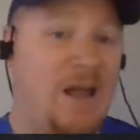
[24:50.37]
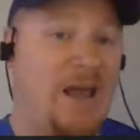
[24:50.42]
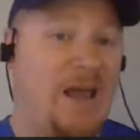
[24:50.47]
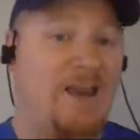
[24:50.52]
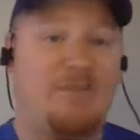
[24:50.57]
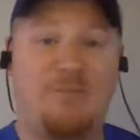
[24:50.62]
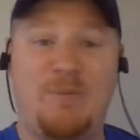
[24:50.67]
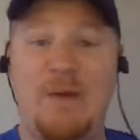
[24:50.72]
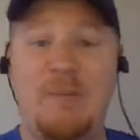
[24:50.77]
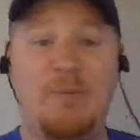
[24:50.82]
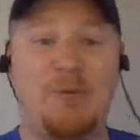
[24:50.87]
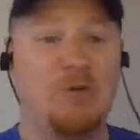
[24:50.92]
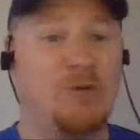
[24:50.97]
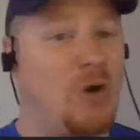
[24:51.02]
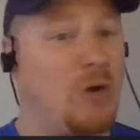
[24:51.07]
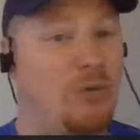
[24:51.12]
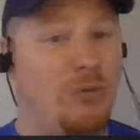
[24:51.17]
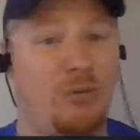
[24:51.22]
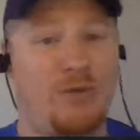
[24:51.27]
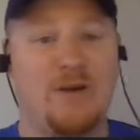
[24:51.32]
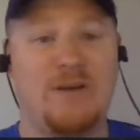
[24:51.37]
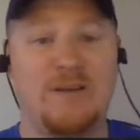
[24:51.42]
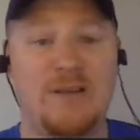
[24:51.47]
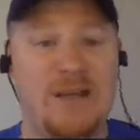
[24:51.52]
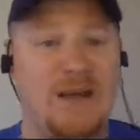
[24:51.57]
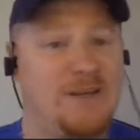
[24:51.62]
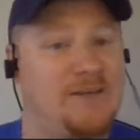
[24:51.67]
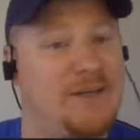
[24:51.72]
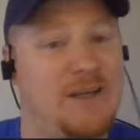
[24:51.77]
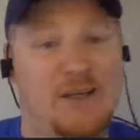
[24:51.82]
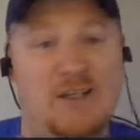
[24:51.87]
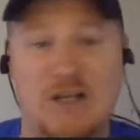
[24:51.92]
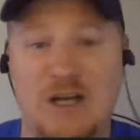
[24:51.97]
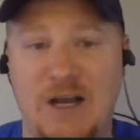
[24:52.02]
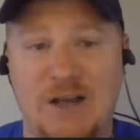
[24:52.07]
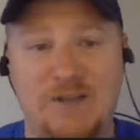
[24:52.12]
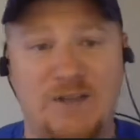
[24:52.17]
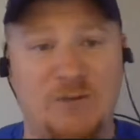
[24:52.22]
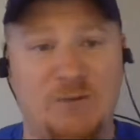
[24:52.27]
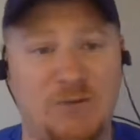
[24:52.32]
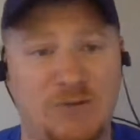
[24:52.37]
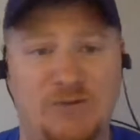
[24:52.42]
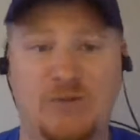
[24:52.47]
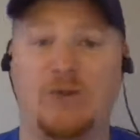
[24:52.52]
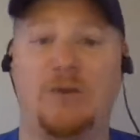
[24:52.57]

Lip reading: And if people don't think Deontay Johnson was